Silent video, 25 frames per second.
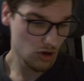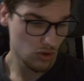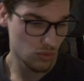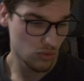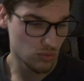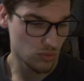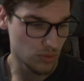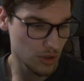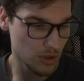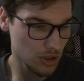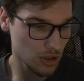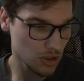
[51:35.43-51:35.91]

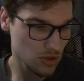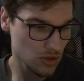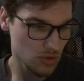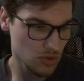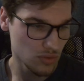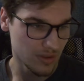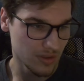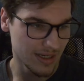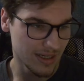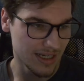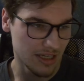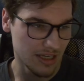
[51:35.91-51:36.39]
rook
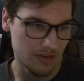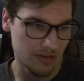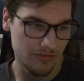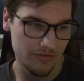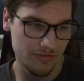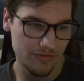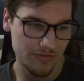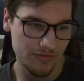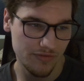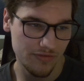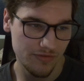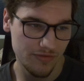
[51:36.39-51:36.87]
to
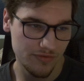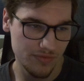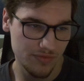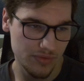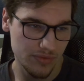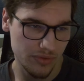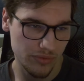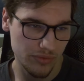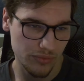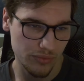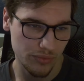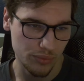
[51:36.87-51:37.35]

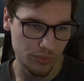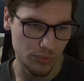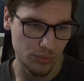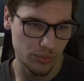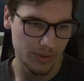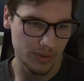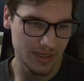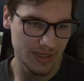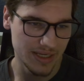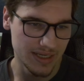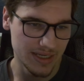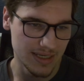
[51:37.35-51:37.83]

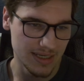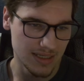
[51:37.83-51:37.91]
f3